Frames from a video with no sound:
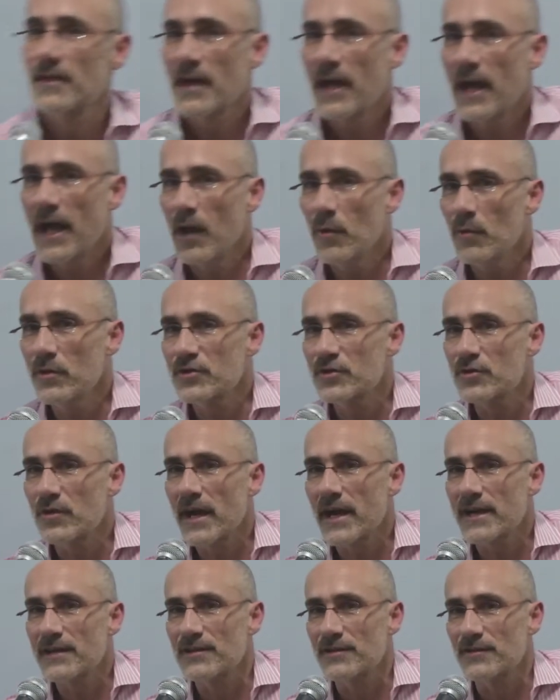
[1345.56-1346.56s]
how
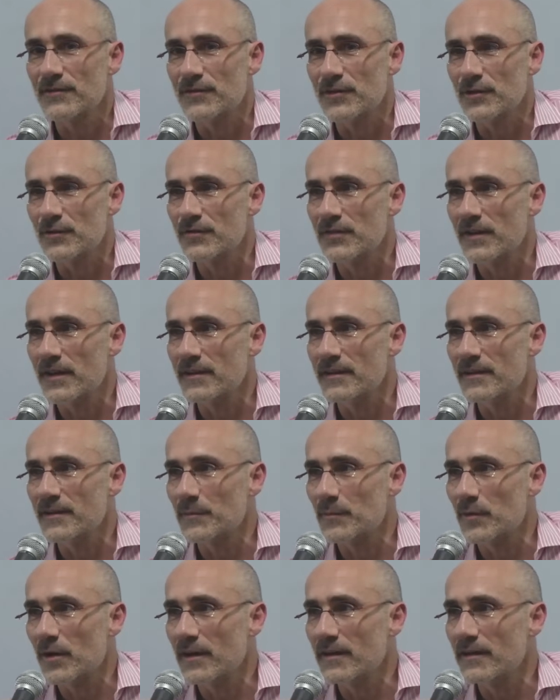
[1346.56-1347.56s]
attractive do you find
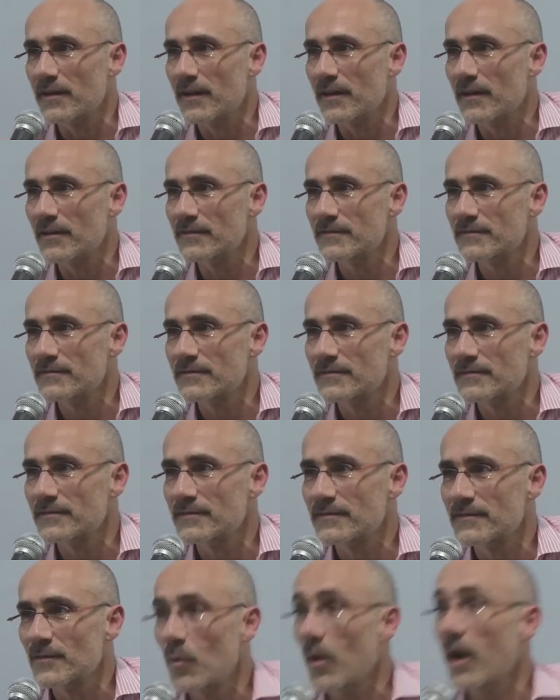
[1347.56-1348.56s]
him right now?
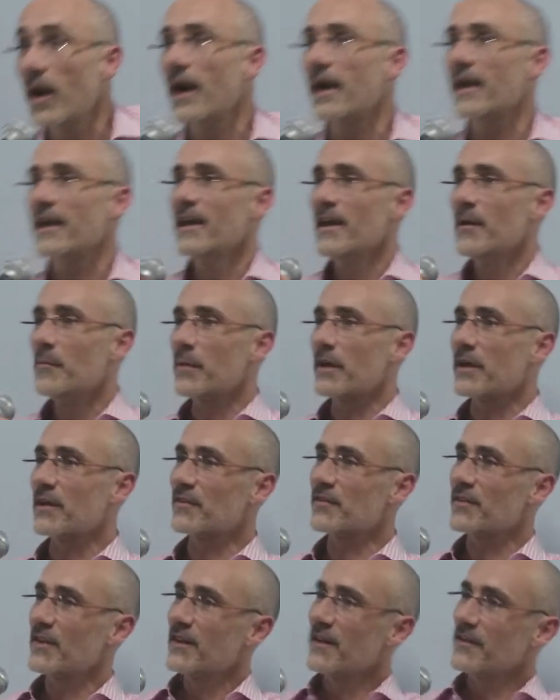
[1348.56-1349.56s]
Why?
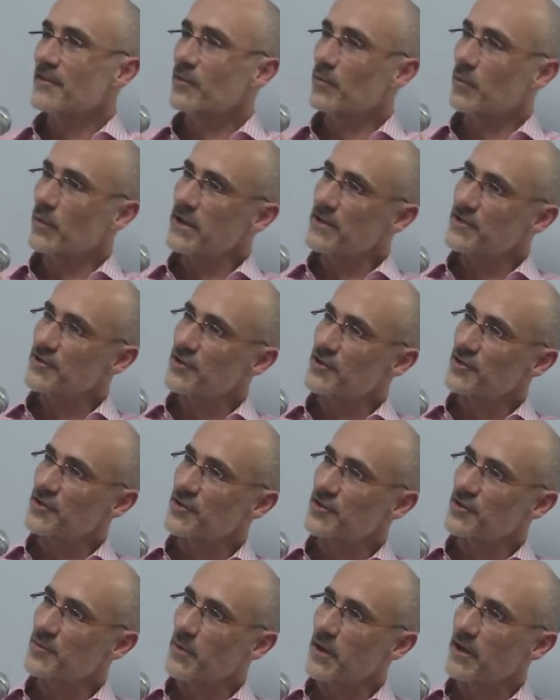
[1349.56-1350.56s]
Because the
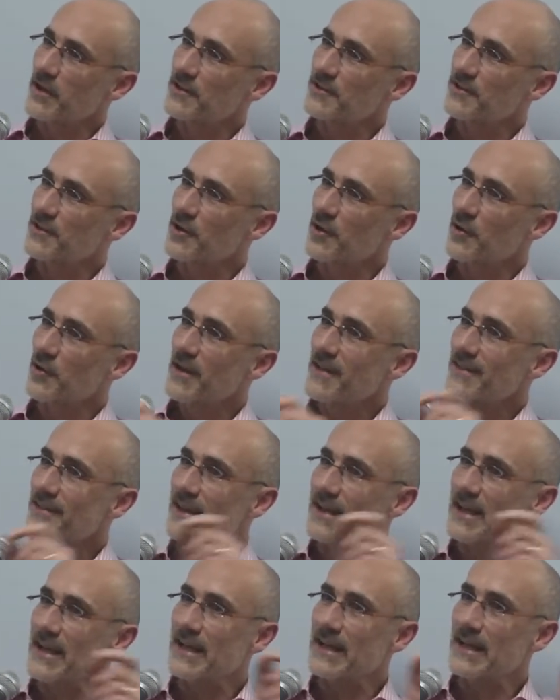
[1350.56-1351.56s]
researchers wanted to know
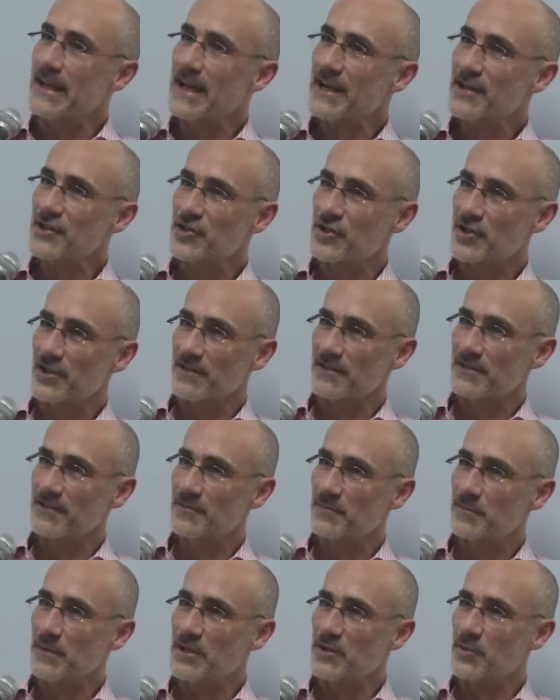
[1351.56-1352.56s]
the
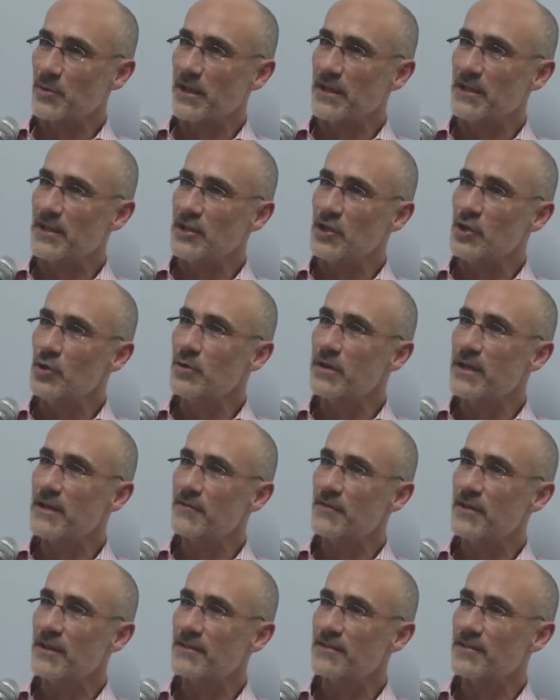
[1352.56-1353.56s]
connection between you
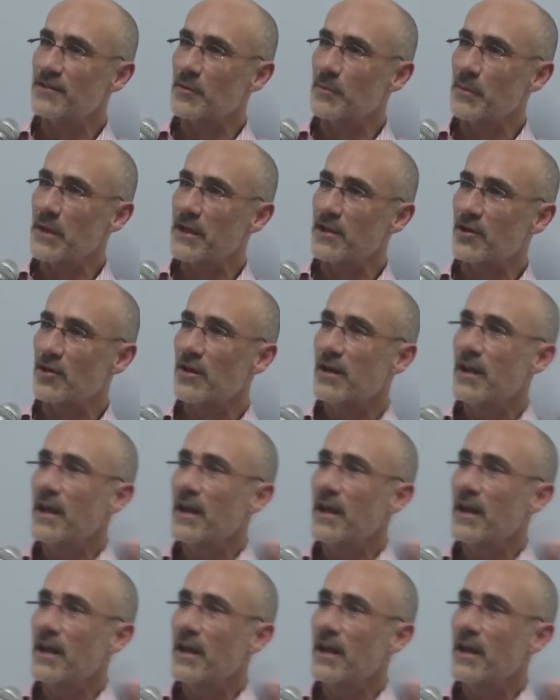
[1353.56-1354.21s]
giving to the beggar